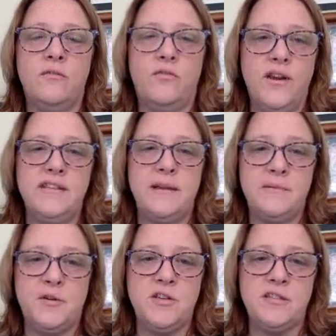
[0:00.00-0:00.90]
3 types
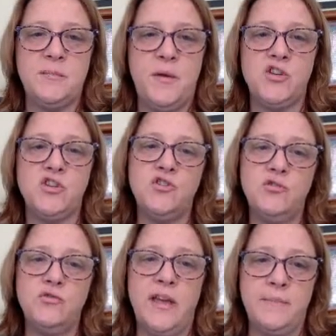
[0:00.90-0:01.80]
of participation,
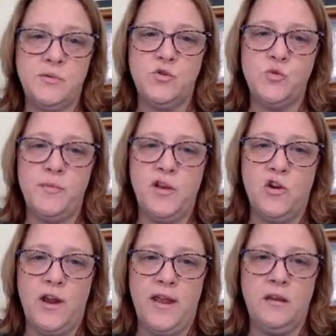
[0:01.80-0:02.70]
2 types which will be
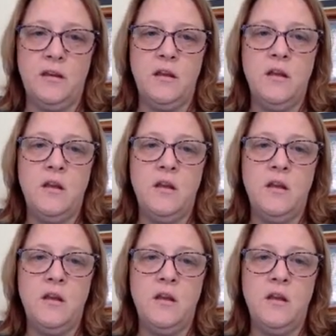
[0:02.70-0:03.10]
graded.